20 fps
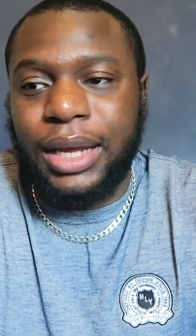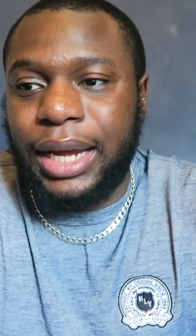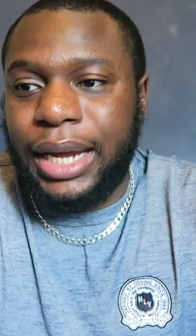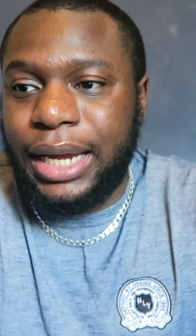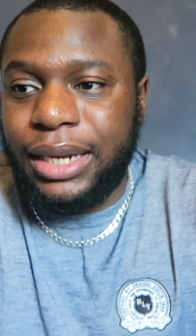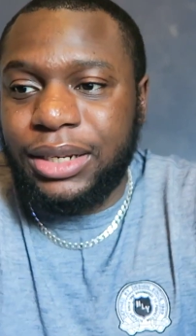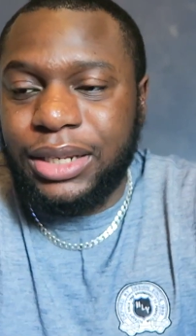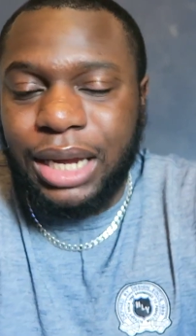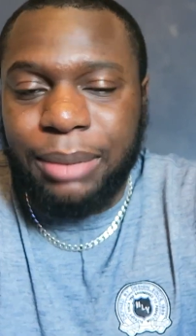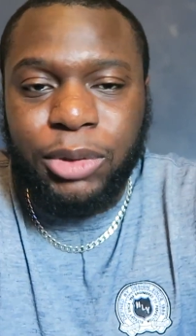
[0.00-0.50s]

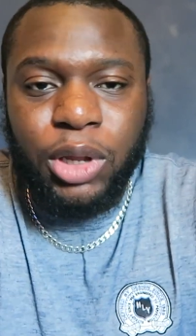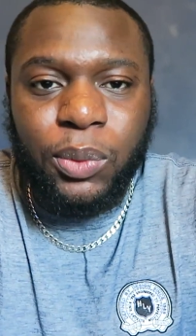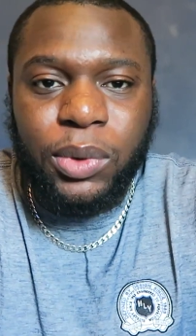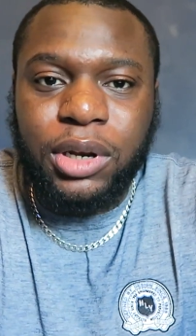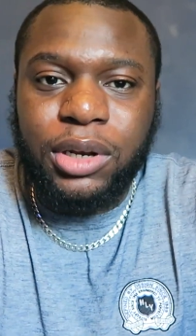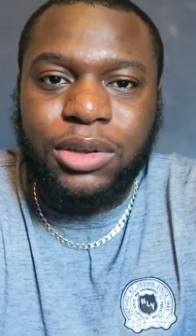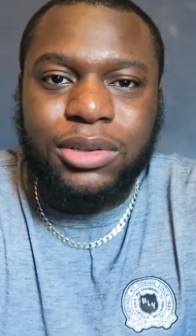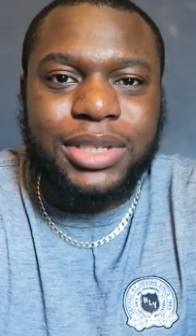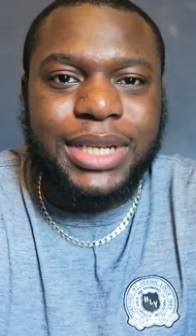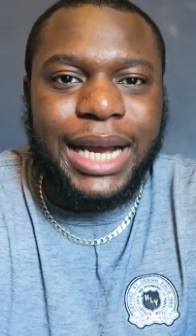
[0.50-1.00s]
And I'm not one
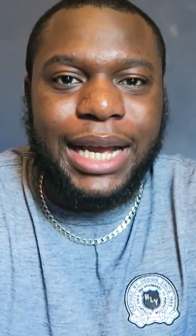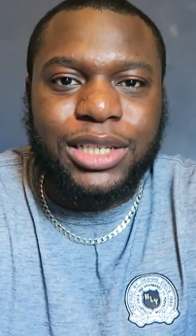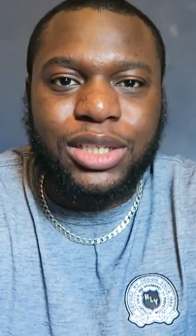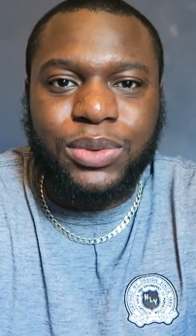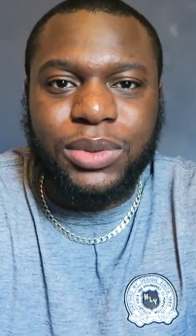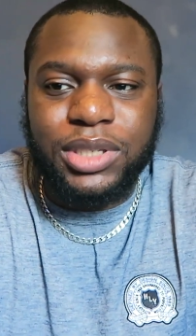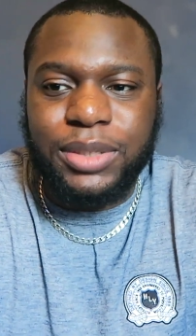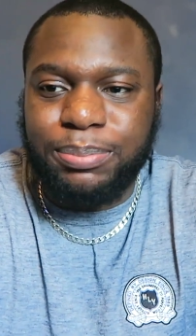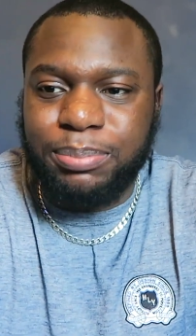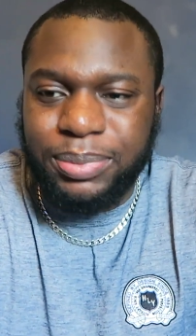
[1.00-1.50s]
of those guys
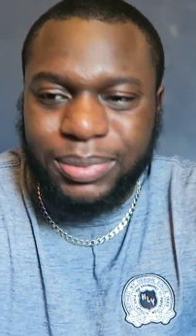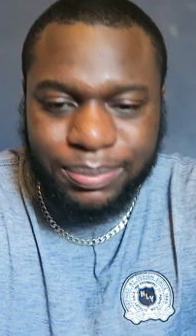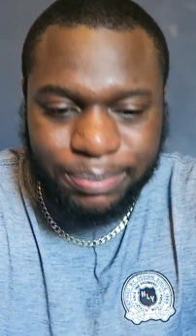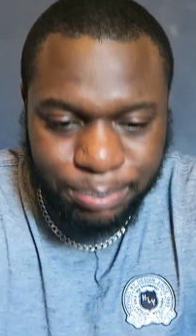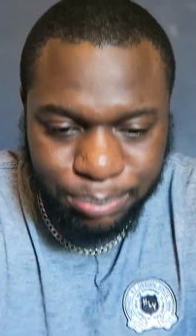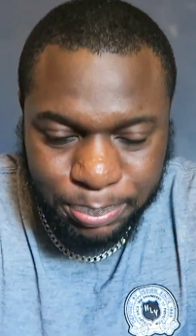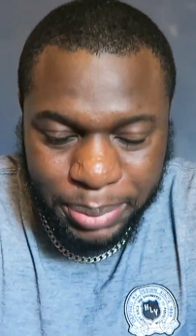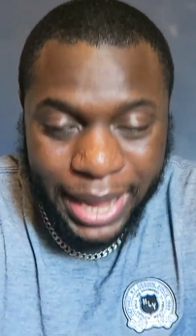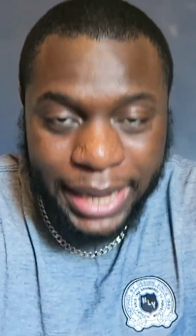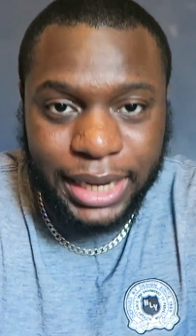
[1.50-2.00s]
who was
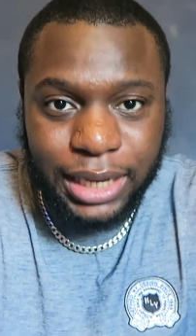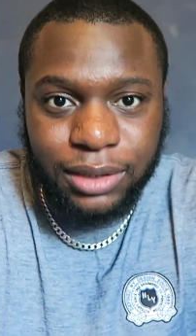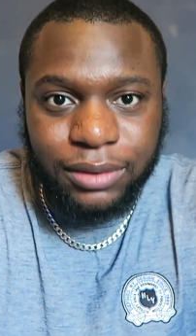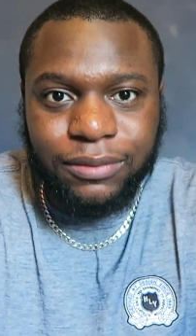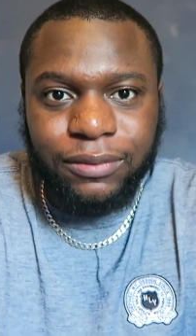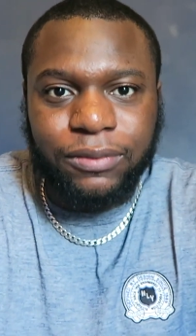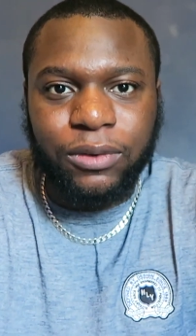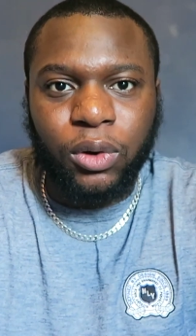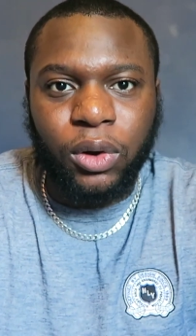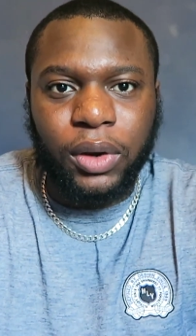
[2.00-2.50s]

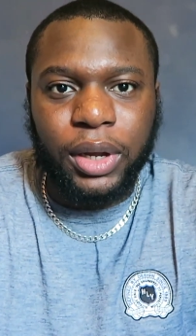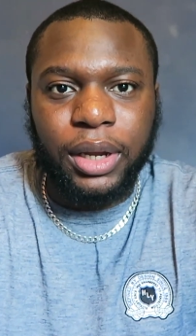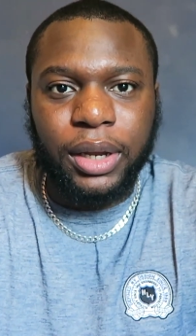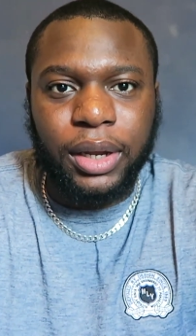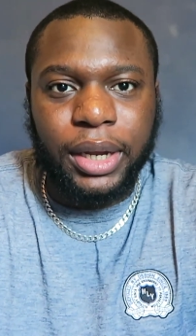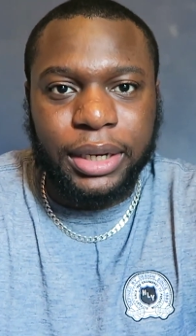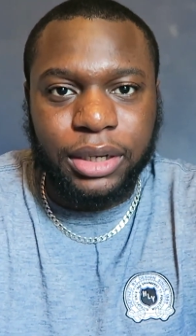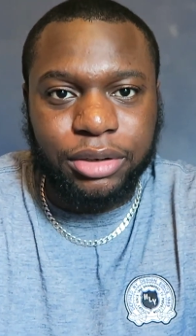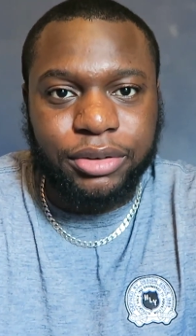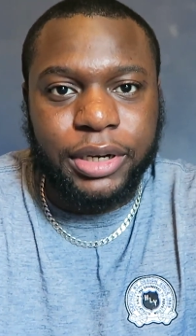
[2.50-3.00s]
begging for
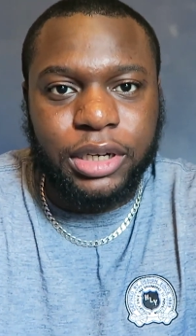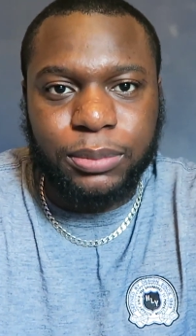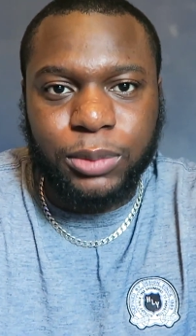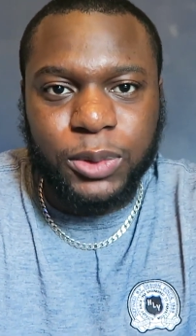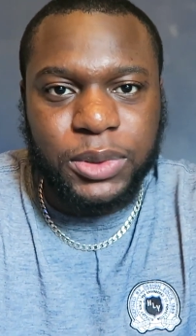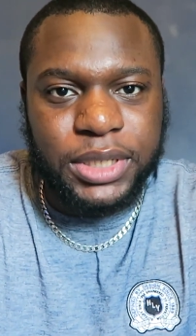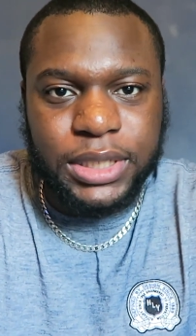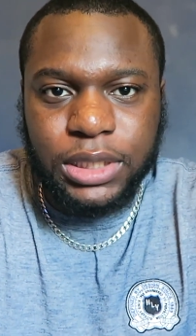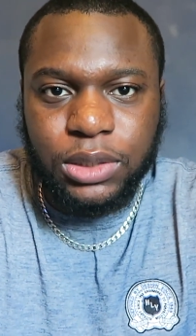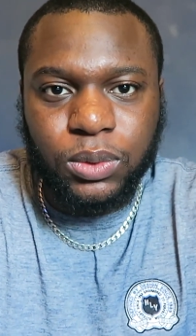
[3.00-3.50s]
an
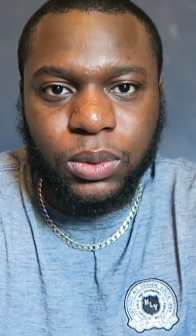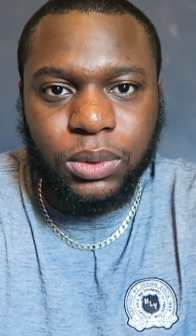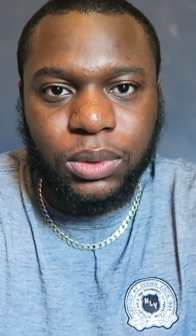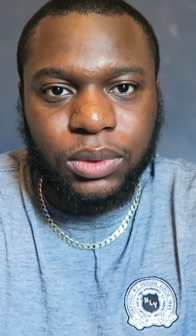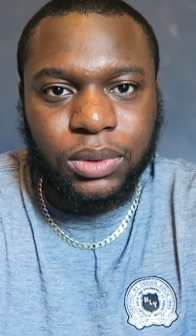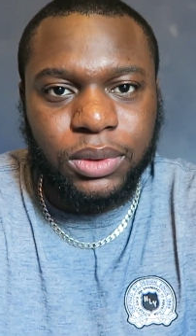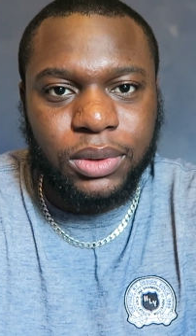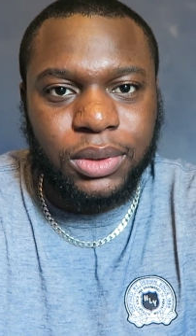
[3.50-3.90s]
incredible sequel.